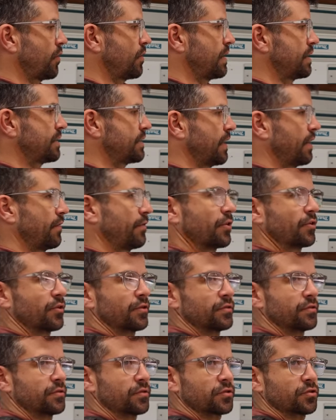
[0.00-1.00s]
need to have a
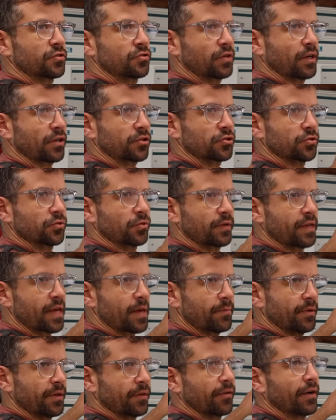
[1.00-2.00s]
good structural
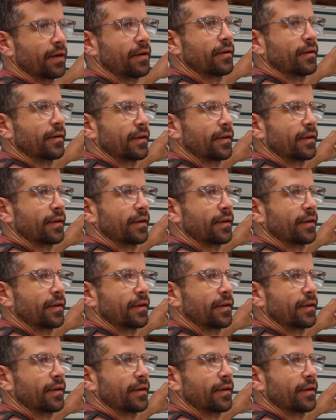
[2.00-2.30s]
cabinet, right?